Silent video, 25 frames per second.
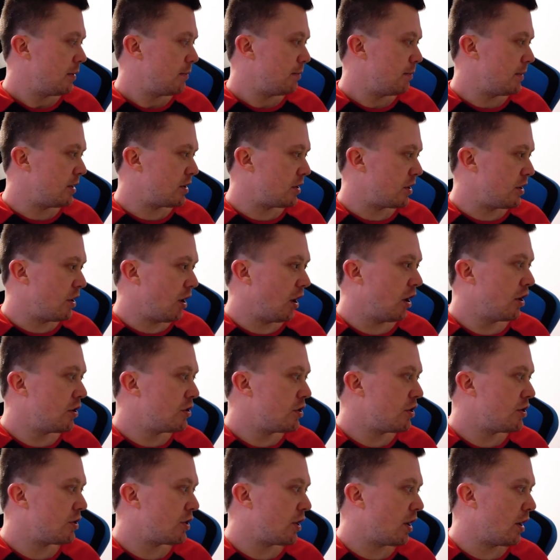my
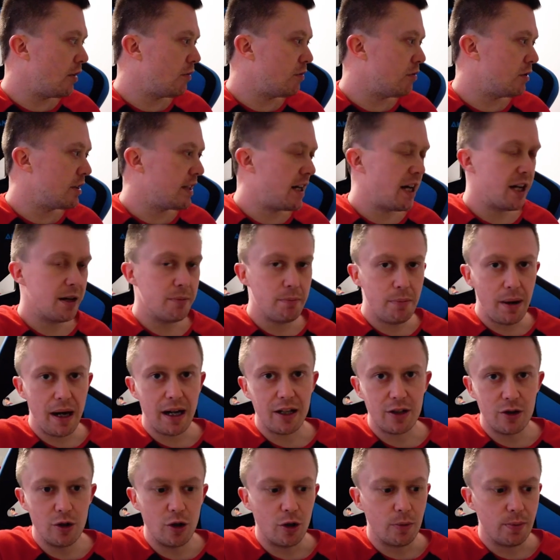Synology server and getting
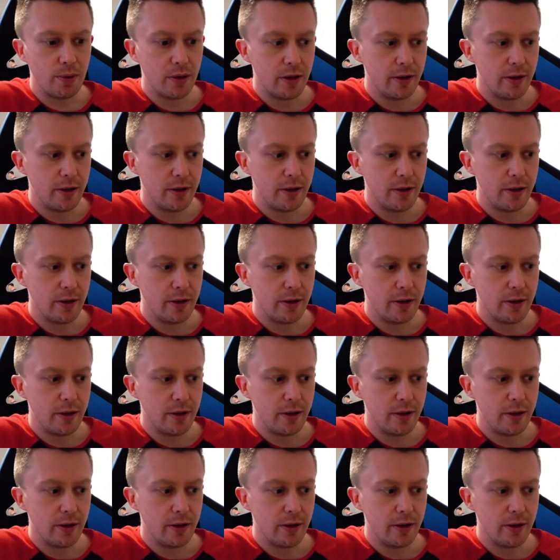backed up.